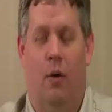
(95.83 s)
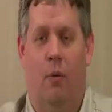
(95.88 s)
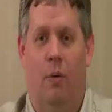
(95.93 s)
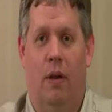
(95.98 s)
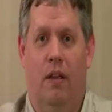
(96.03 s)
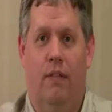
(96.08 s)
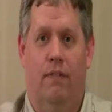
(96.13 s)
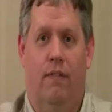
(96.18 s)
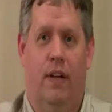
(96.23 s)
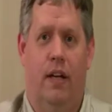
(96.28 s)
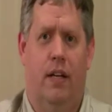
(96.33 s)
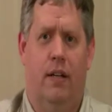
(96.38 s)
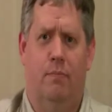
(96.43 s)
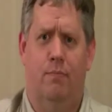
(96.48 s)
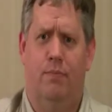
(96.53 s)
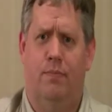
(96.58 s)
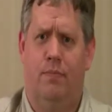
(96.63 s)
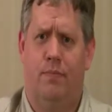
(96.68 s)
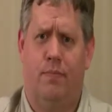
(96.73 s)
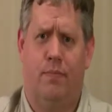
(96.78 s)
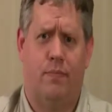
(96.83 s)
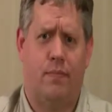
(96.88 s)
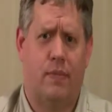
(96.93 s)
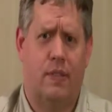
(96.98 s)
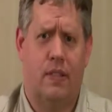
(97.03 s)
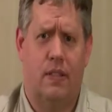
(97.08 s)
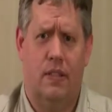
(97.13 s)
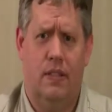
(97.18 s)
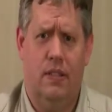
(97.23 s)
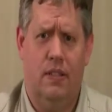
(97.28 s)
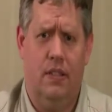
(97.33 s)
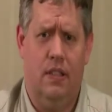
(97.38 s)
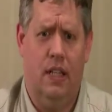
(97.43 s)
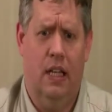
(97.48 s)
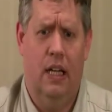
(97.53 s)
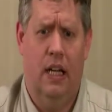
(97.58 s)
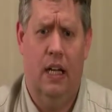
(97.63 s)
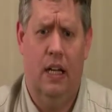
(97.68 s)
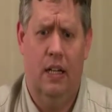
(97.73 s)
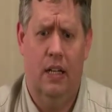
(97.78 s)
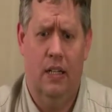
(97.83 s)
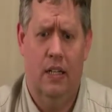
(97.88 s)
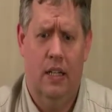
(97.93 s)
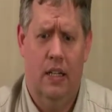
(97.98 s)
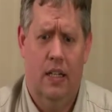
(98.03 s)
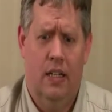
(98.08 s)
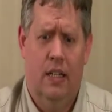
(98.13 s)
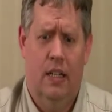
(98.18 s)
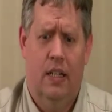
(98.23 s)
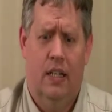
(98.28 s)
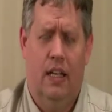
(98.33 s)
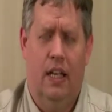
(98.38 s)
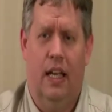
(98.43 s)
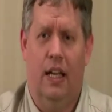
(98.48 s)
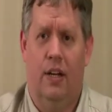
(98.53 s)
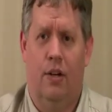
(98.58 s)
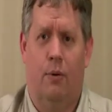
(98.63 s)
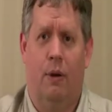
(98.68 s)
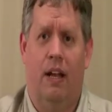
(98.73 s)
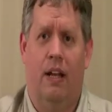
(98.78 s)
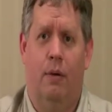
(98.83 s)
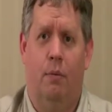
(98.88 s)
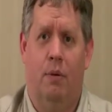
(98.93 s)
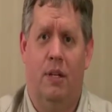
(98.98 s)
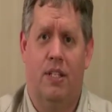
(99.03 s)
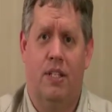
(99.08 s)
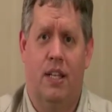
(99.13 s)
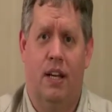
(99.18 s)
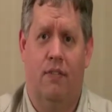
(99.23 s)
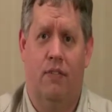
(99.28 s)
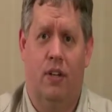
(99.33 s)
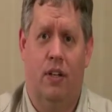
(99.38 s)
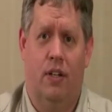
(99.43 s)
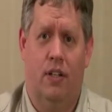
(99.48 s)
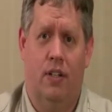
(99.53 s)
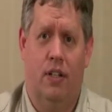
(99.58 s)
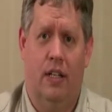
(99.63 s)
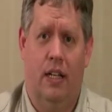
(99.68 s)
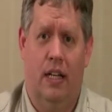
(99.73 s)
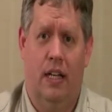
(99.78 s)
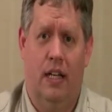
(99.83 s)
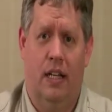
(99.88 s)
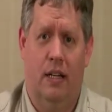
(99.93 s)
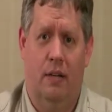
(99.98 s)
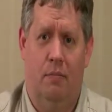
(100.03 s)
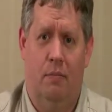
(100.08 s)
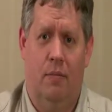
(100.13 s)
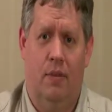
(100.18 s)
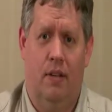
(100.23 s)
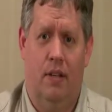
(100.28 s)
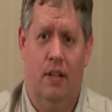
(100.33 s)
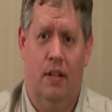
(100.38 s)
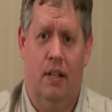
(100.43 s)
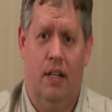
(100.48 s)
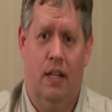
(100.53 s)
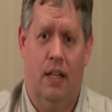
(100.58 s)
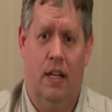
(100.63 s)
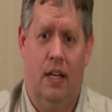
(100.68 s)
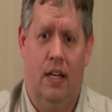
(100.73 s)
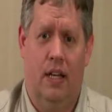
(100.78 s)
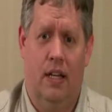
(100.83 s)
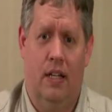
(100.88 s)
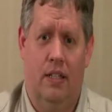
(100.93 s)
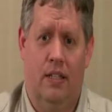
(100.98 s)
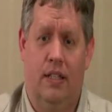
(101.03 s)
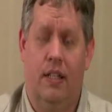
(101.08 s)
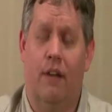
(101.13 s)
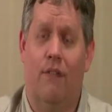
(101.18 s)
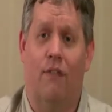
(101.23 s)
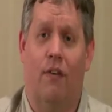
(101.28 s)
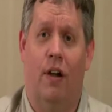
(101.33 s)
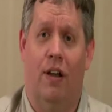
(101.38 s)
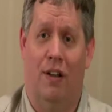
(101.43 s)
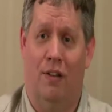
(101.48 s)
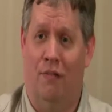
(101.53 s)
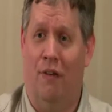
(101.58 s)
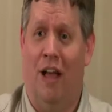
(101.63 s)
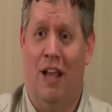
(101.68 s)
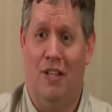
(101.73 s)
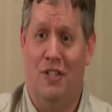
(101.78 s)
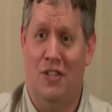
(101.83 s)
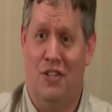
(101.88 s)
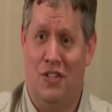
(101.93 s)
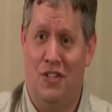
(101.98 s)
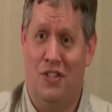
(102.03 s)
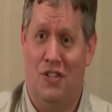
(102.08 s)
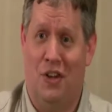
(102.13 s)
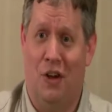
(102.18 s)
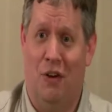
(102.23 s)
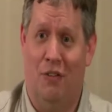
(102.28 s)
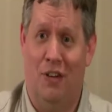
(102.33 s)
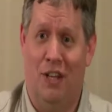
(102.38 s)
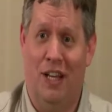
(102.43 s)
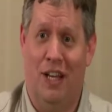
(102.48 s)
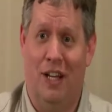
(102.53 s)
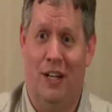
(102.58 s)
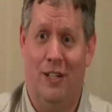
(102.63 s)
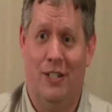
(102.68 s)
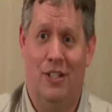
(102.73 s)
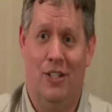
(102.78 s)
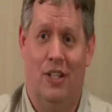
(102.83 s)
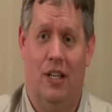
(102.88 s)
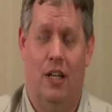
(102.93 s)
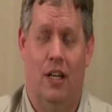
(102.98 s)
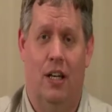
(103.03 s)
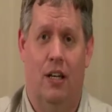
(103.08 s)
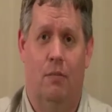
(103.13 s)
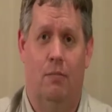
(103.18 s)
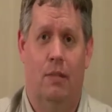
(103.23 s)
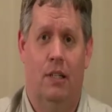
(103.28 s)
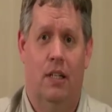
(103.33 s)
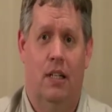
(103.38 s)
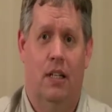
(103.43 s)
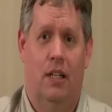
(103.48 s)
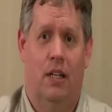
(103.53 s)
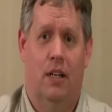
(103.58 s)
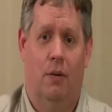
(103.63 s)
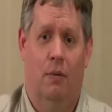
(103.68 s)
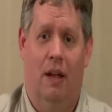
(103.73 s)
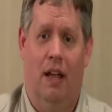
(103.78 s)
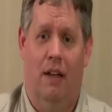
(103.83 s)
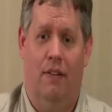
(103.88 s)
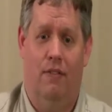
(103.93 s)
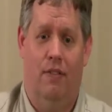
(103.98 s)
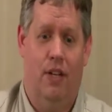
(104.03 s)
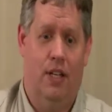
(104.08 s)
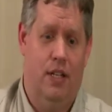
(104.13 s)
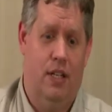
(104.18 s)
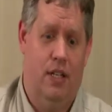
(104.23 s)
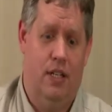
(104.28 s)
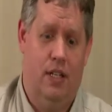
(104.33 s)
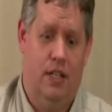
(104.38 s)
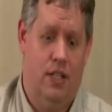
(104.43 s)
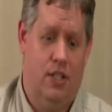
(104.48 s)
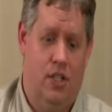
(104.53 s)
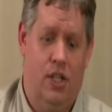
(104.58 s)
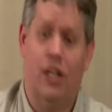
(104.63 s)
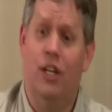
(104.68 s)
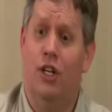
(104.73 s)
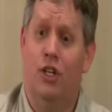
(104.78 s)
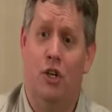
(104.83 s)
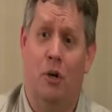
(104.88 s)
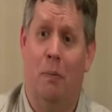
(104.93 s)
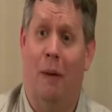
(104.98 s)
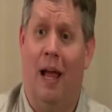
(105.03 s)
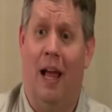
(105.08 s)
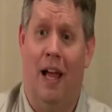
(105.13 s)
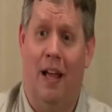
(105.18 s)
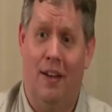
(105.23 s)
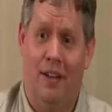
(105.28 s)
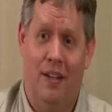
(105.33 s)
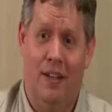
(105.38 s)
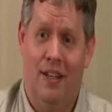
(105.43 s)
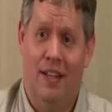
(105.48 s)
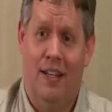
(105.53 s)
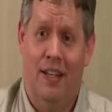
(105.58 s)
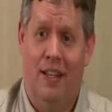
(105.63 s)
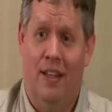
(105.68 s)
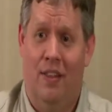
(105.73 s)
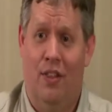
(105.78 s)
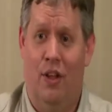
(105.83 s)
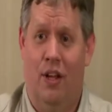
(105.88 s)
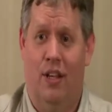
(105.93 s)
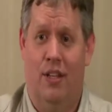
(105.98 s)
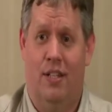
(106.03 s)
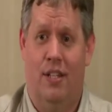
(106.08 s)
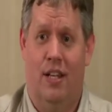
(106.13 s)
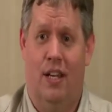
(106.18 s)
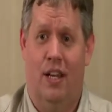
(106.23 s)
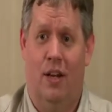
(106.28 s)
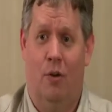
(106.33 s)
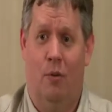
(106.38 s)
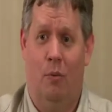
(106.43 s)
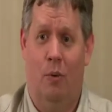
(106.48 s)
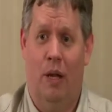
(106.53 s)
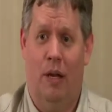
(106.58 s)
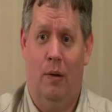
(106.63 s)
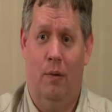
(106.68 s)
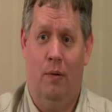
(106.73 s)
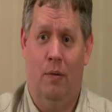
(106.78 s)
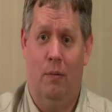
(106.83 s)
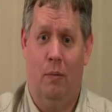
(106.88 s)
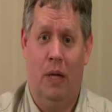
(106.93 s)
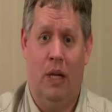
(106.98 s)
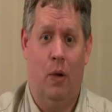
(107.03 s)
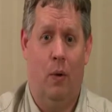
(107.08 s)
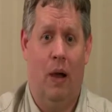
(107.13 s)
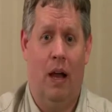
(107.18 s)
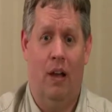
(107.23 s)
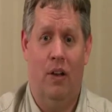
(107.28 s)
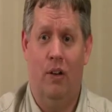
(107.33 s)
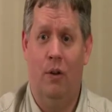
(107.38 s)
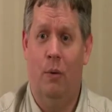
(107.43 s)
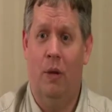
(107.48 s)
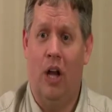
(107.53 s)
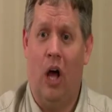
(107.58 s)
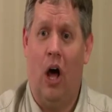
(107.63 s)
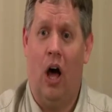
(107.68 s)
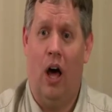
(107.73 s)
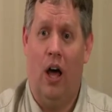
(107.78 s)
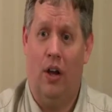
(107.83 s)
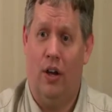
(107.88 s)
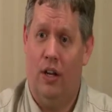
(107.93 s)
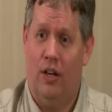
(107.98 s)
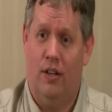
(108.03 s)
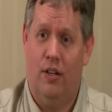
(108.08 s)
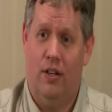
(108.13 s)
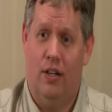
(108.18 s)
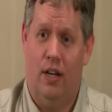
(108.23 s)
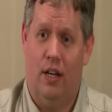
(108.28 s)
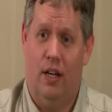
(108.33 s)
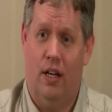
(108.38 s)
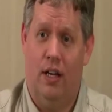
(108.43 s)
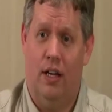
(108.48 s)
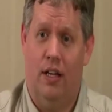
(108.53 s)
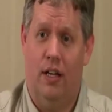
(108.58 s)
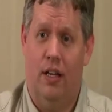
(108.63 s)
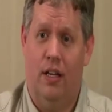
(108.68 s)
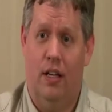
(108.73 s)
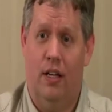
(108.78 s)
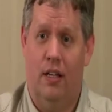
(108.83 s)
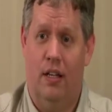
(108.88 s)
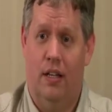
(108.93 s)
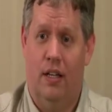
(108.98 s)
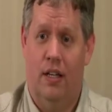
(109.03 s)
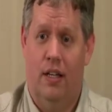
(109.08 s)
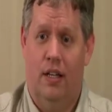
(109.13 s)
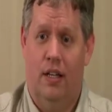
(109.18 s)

Uh, we've um, uh, integrated with several um, uh, different devices over the years. Um, we have a signature pad that uh, when we go out and do an audit, uh,